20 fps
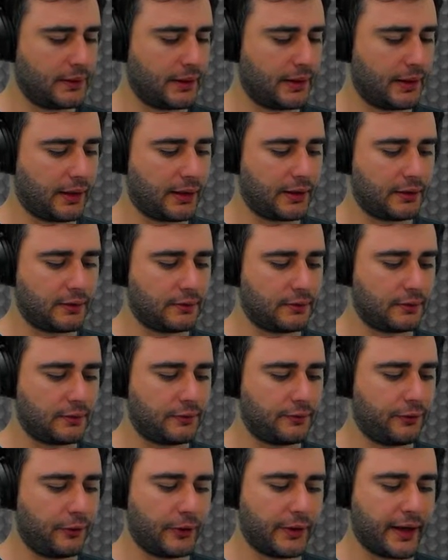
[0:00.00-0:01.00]
And
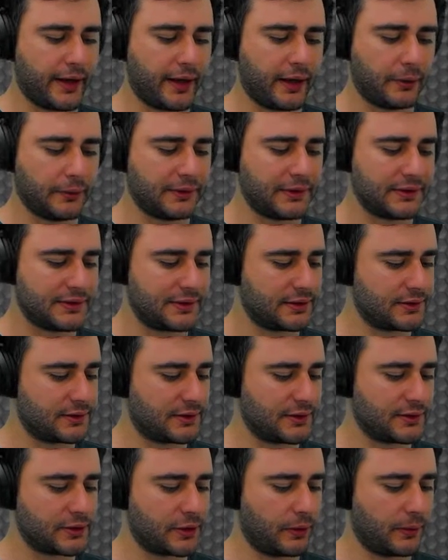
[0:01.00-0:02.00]
for now, this is
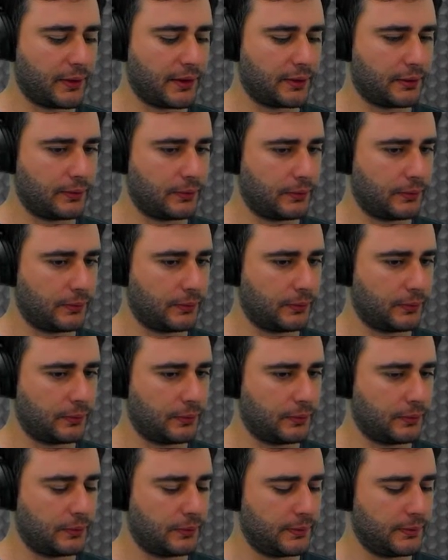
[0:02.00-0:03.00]
just going
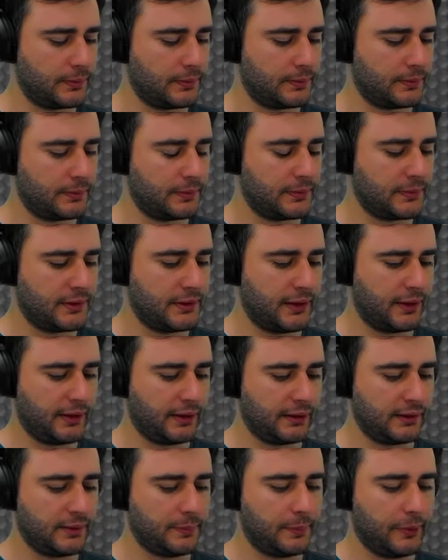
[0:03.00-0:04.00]
to
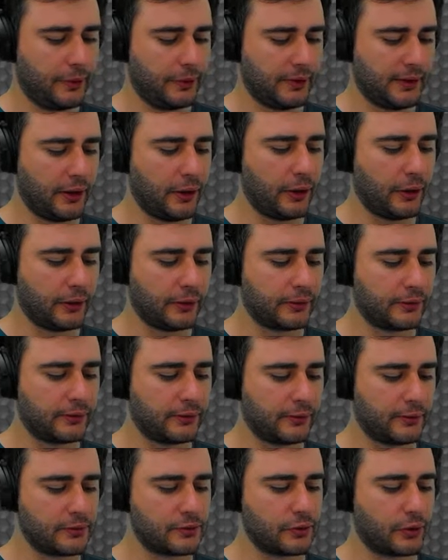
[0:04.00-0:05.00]
tell the polygon
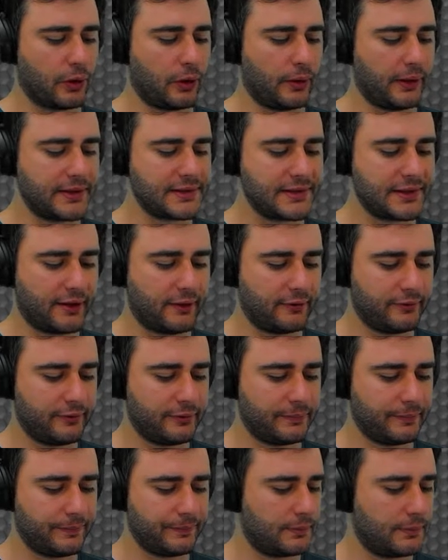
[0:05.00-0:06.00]
to draw itself.
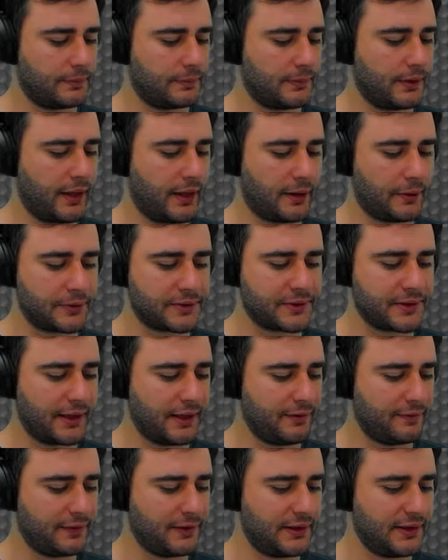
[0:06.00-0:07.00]
Now
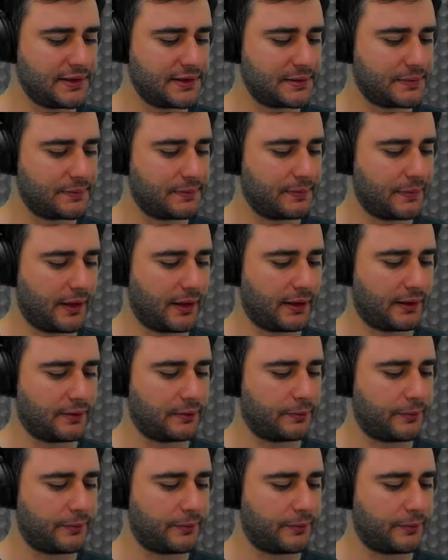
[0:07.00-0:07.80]
save this and